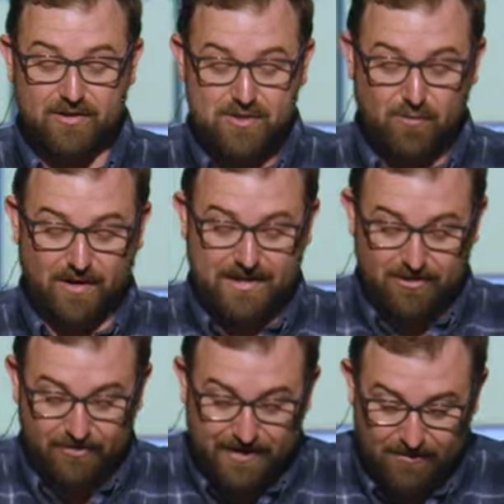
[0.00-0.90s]
you are
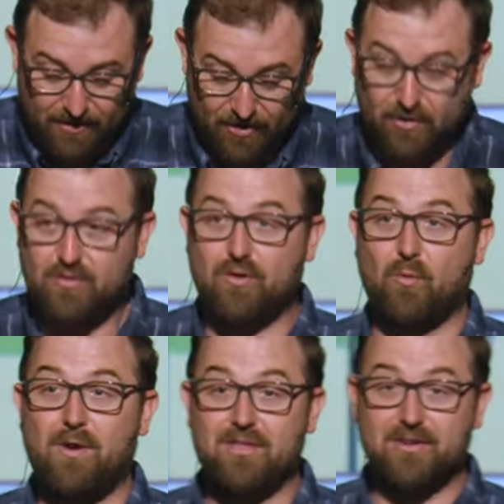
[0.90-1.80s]
healed here on earth or
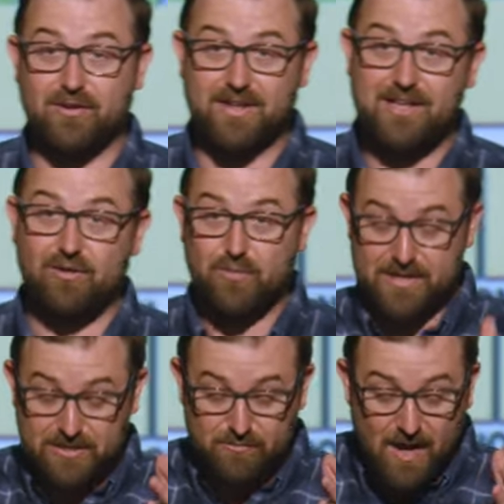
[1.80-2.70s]
whether you're healed
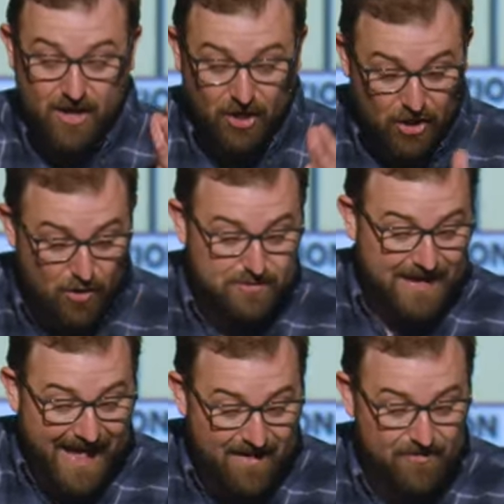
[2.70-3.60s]
when you go to
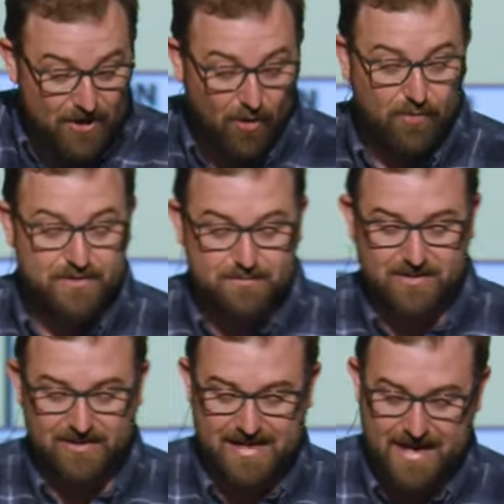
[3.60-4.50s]
heaven
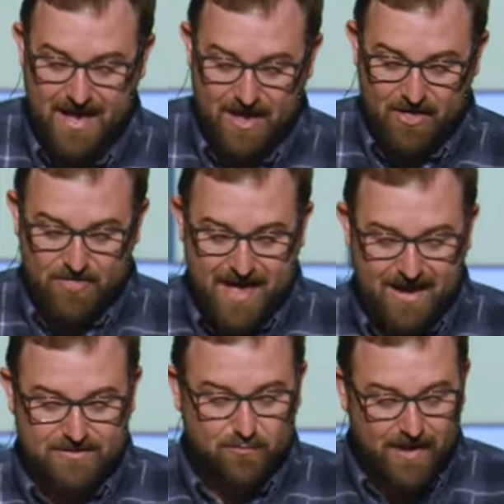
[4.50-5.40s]
ultimately, that's